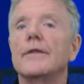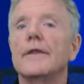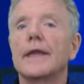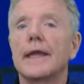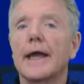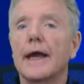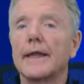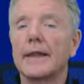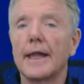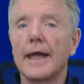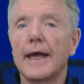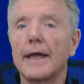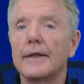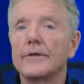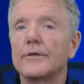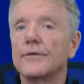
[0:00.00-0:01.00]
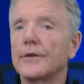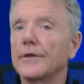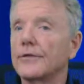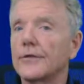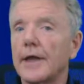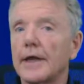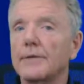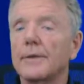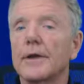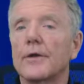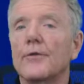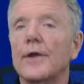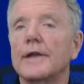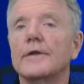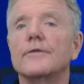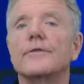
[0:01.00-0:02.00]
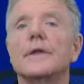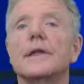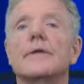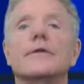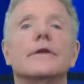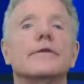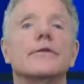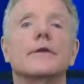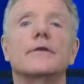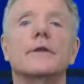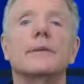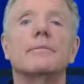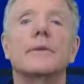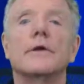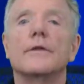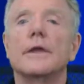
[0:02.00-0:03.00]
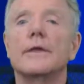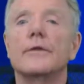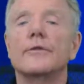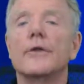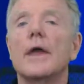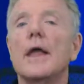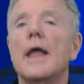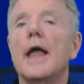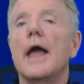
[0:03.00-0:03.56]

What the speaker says: in the guidelines for the seismic retrofit of existing buildings